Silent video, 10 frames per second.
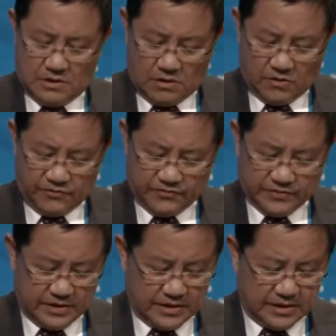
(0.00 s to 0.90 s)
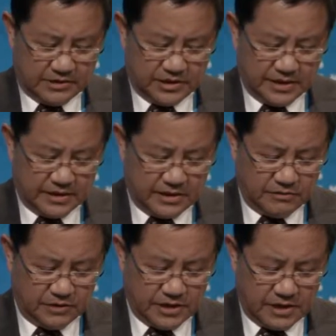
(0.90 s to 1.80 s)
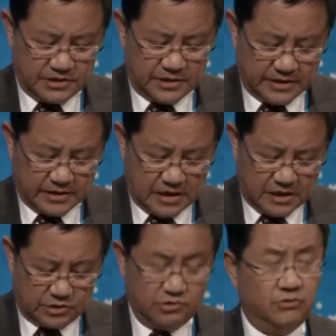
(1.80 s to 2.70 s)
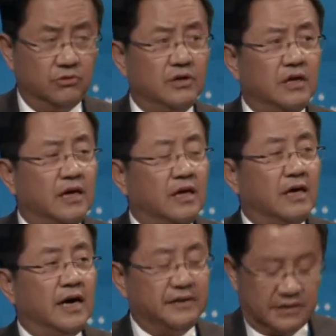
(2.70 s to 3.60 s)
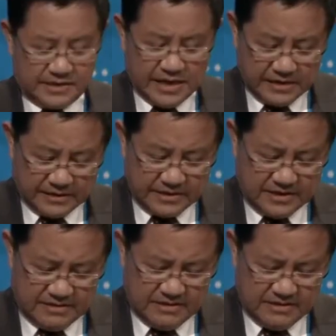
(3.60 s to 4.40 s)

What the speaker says: of China on the Arctic are to understand,